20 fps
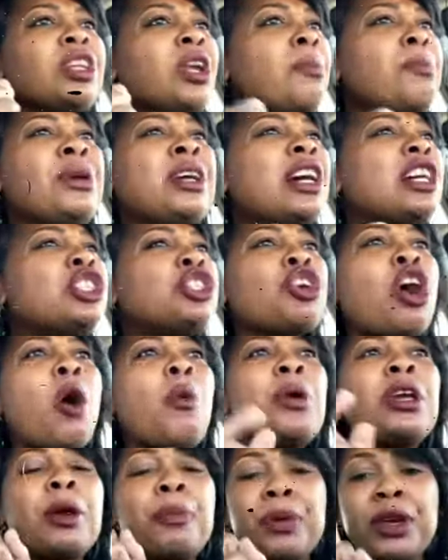because y'all
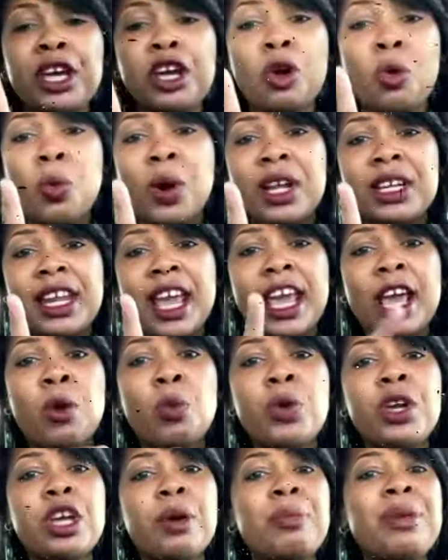we could be here one day and
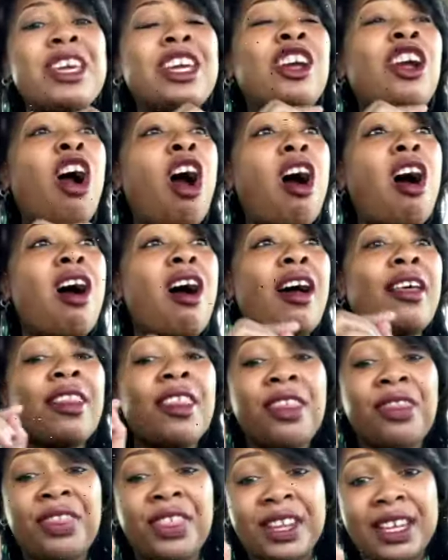we can be gone
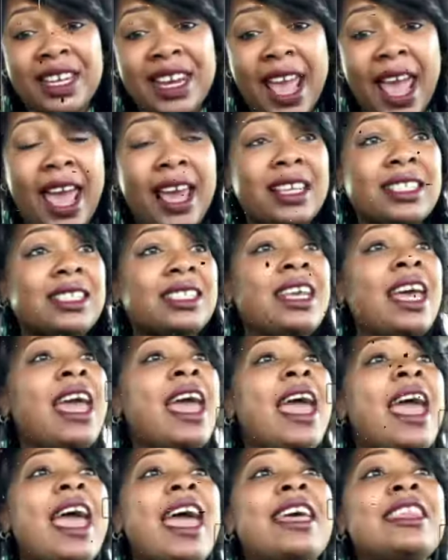the next
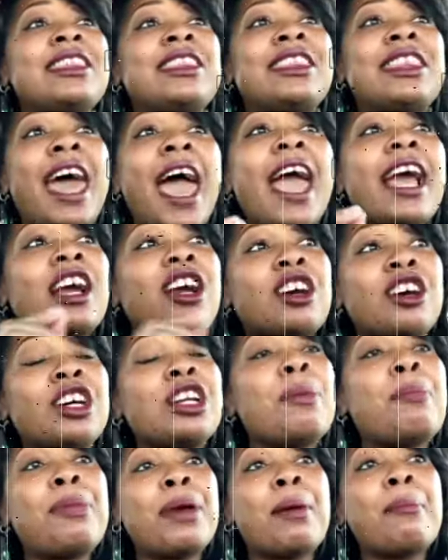and that could
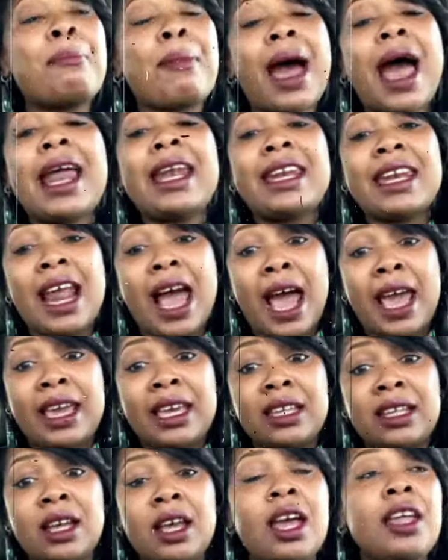have been my night
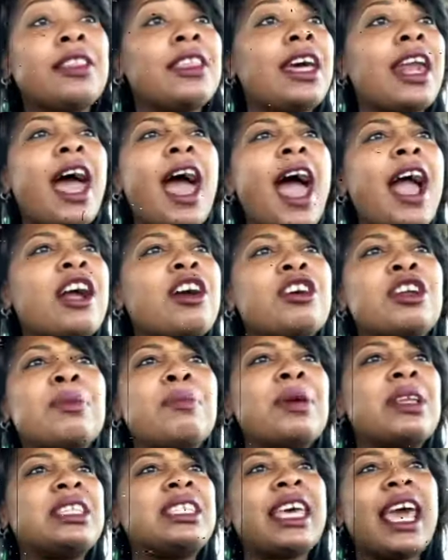that i could have
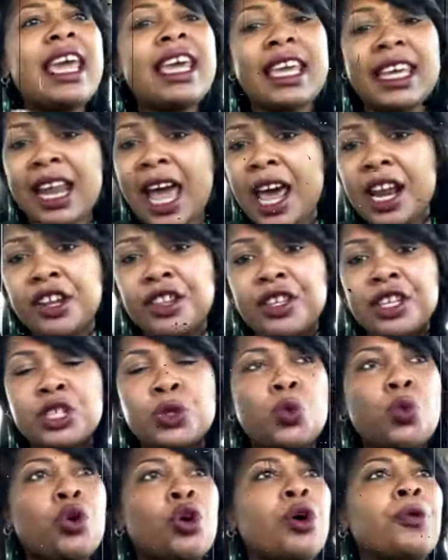been taken out of this
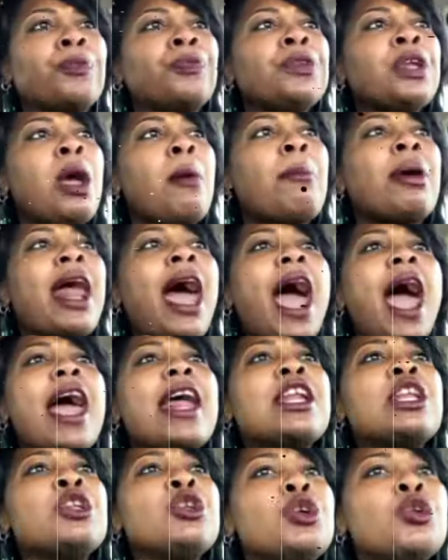world but i
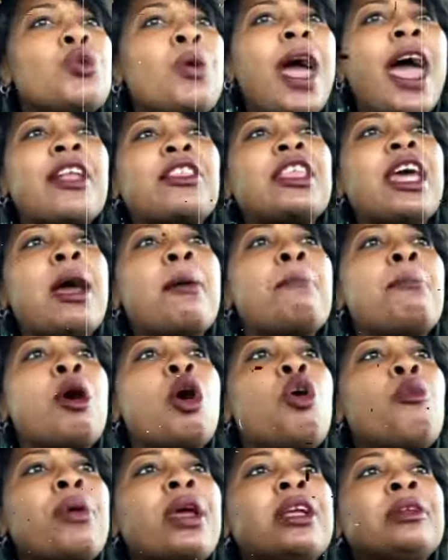knew at that
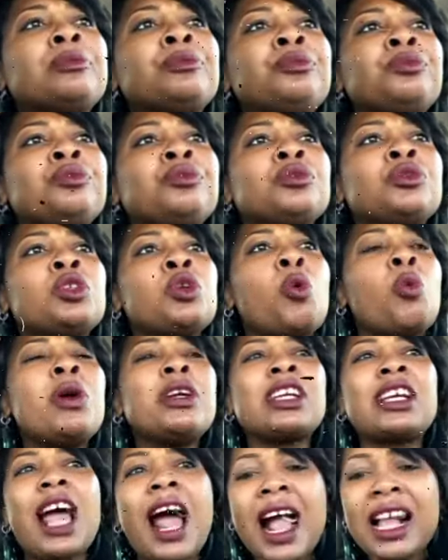moment
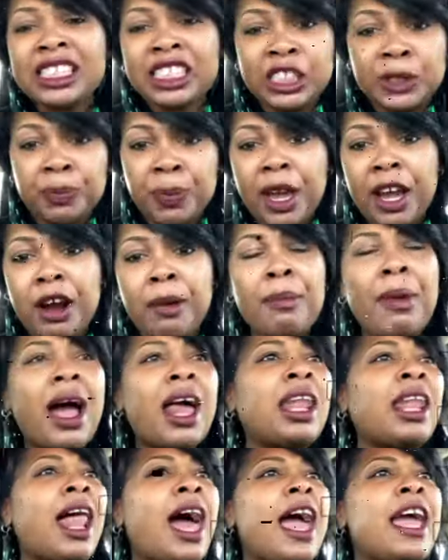when god spared my
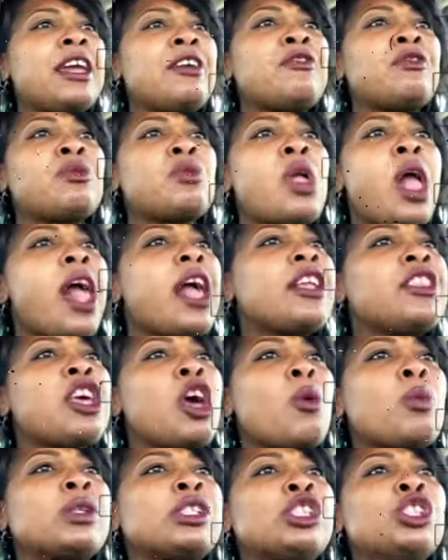life and
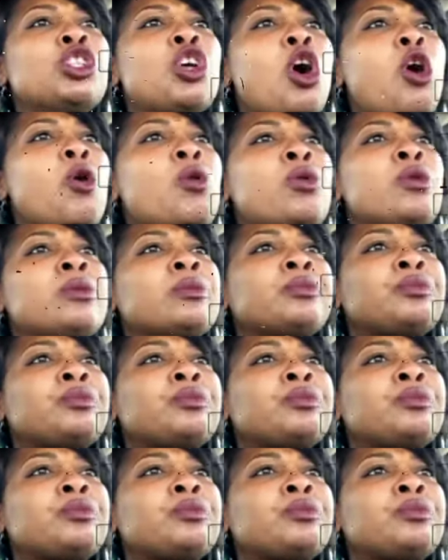there was no